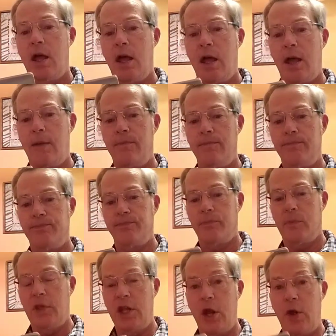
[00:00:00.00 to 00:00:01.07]
uh,
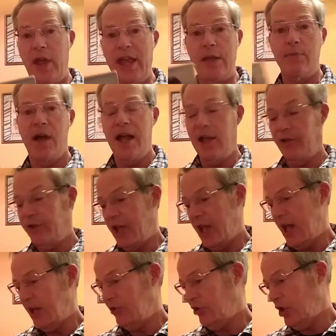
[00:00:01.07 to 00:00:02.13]
you know, eight miles
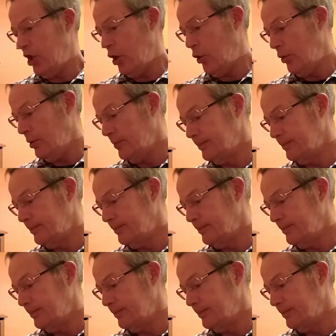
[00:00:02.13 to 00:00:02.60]
high. So